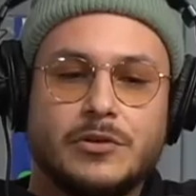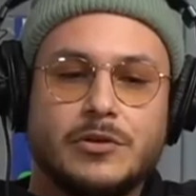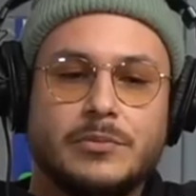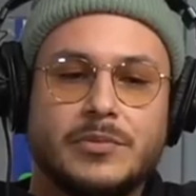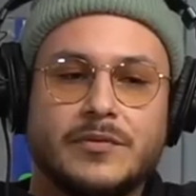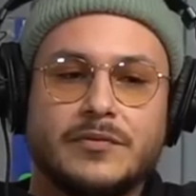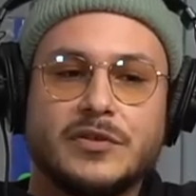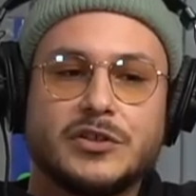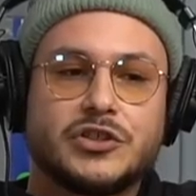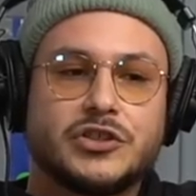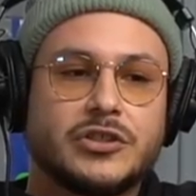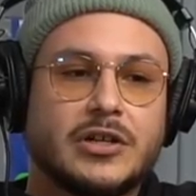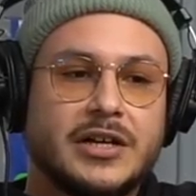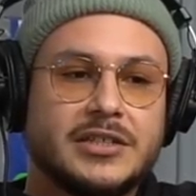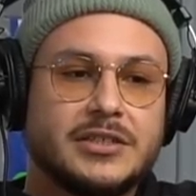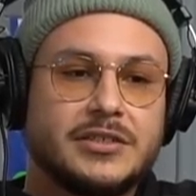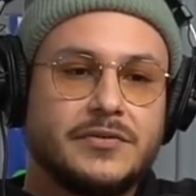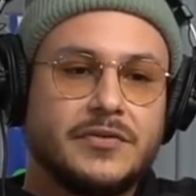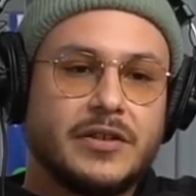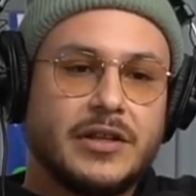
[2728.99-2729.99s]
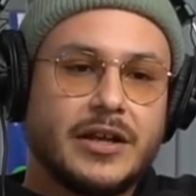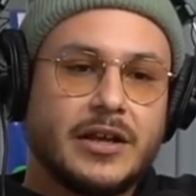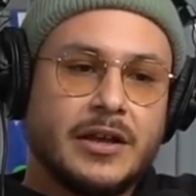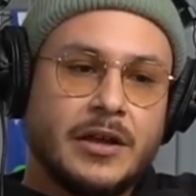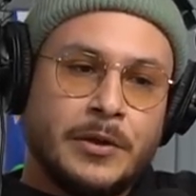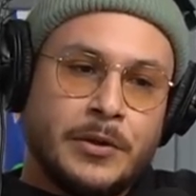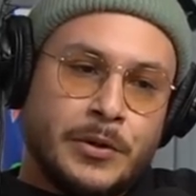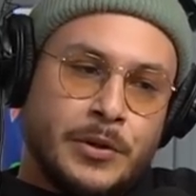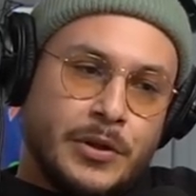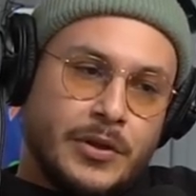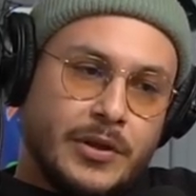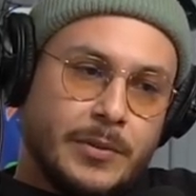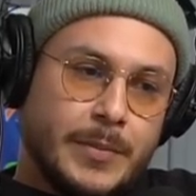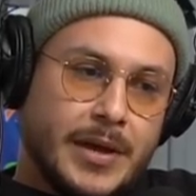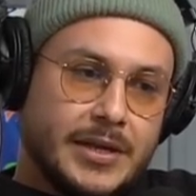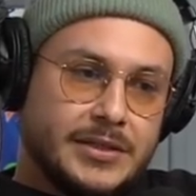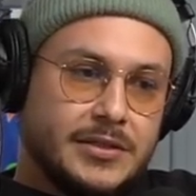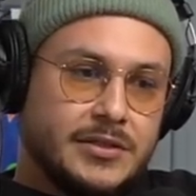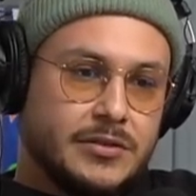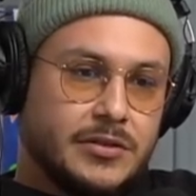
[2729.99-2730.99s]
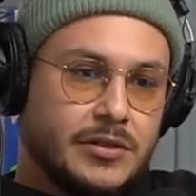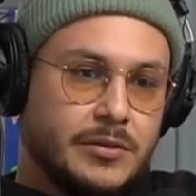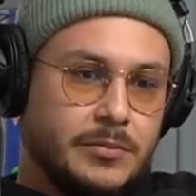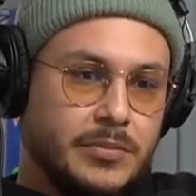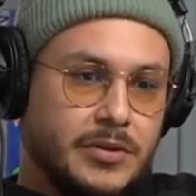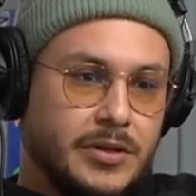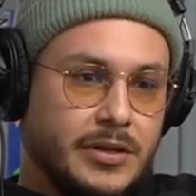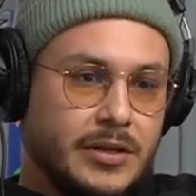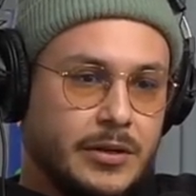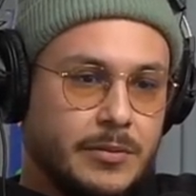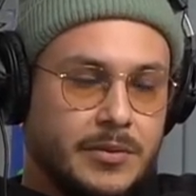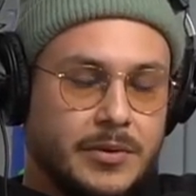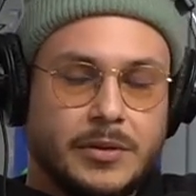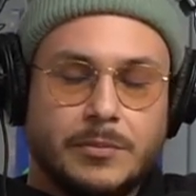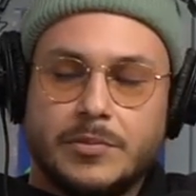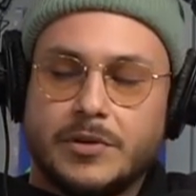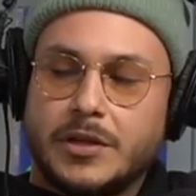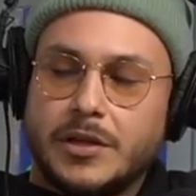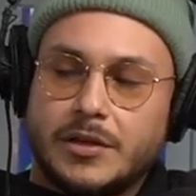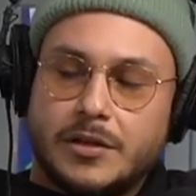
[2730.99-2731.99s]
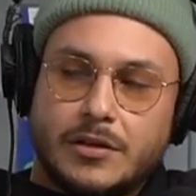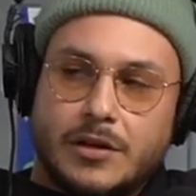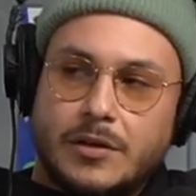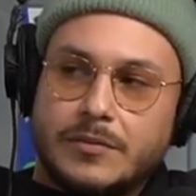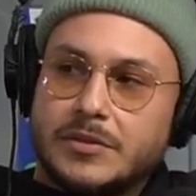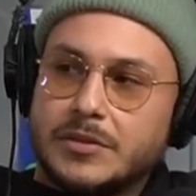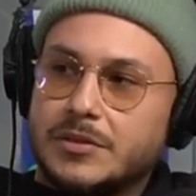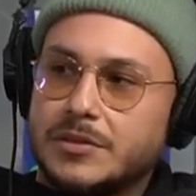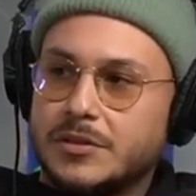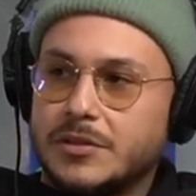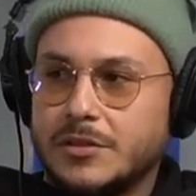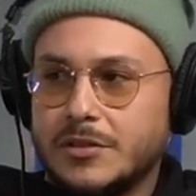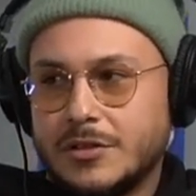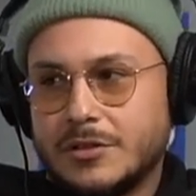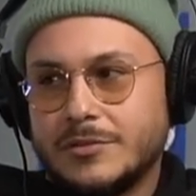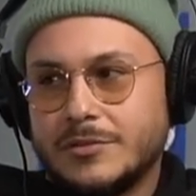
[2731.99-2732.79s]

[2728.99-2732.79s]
But for sure, I just feel like the masses are completely like manipulated, obviously, you know,